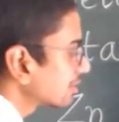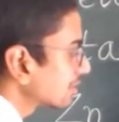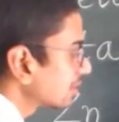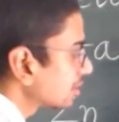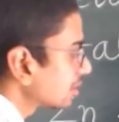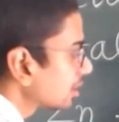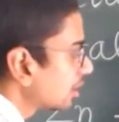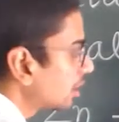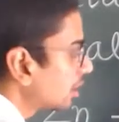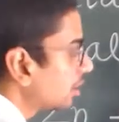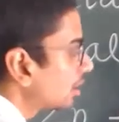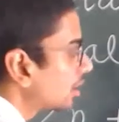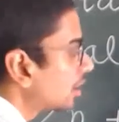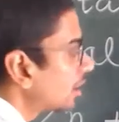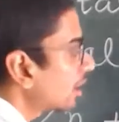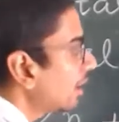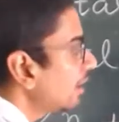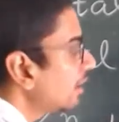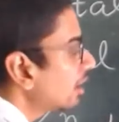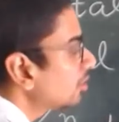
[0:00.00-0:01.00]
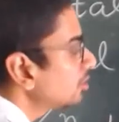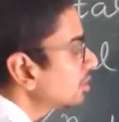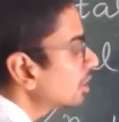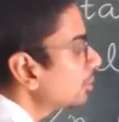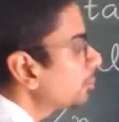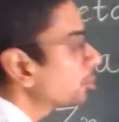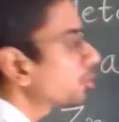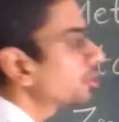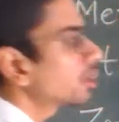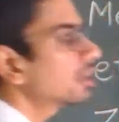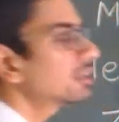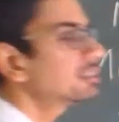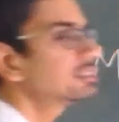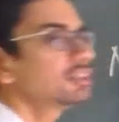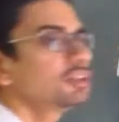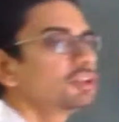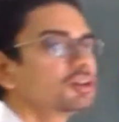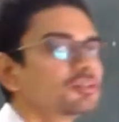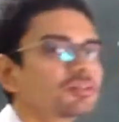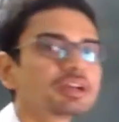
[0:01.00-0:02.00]
acid. Write down the
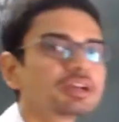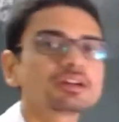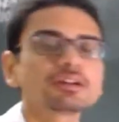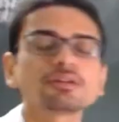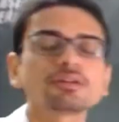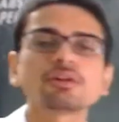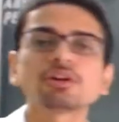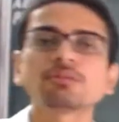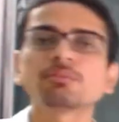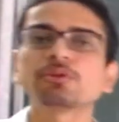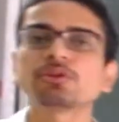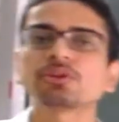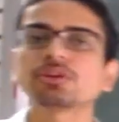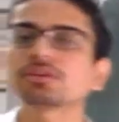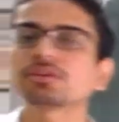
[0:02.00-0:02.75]
products in your notebook.